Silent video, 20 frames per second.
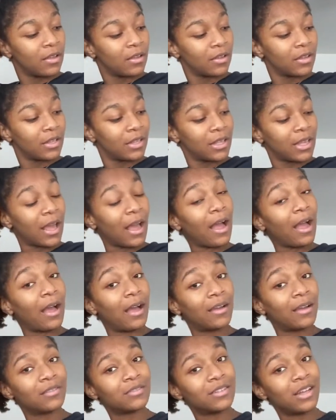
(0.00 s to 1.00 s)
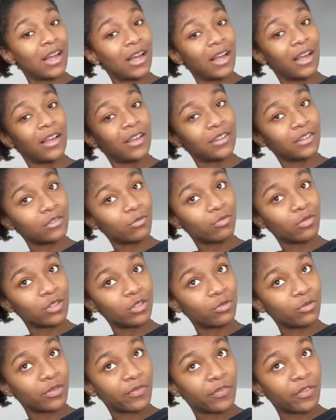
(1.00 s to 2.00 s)
yeah, I
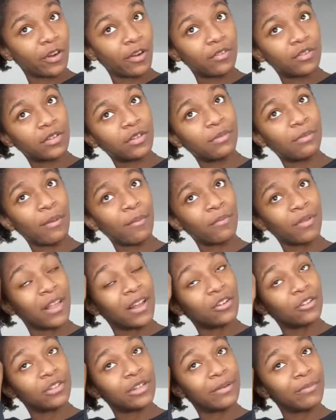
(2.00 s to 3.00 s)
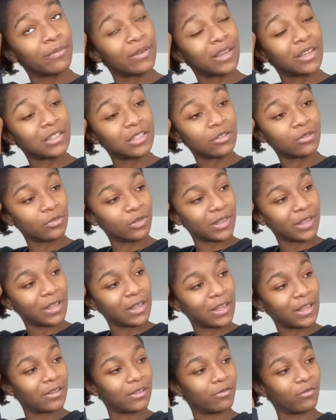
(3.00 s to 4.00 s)
will forever remember that dream because it
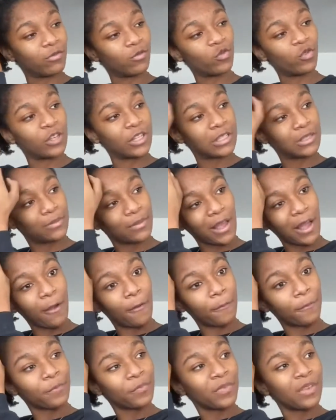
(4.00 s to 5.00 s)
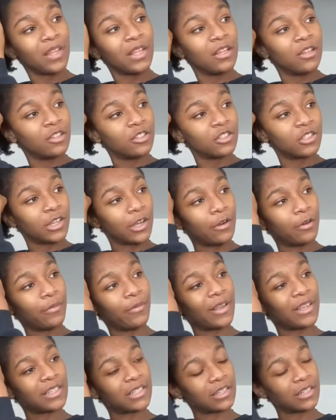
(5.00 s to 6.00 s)
really freaked me out. So
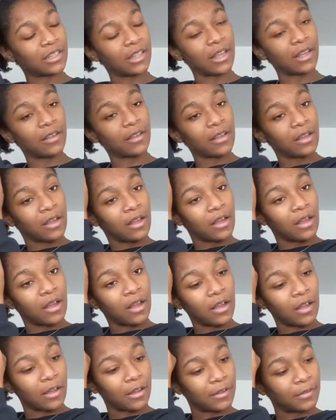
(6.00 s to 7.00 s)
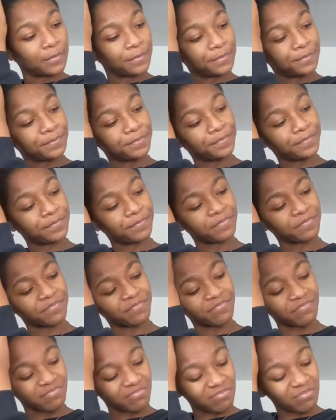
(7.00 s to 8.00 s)
basically,
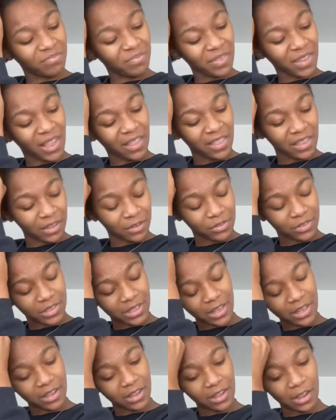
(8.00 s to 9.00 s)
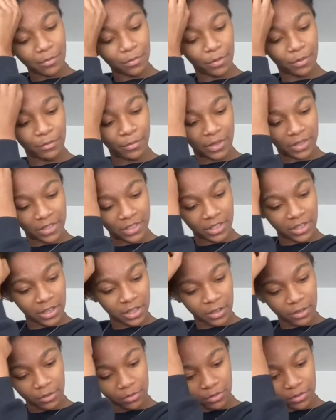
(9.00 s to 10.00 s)
I think it was like a couple months
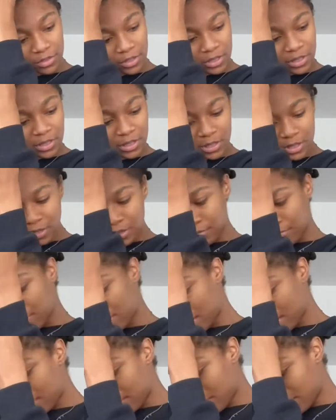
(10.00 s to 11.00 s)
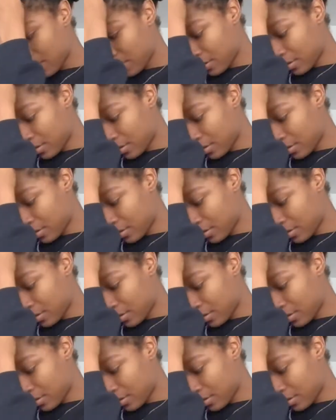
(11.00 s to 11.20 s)
ago, maybe.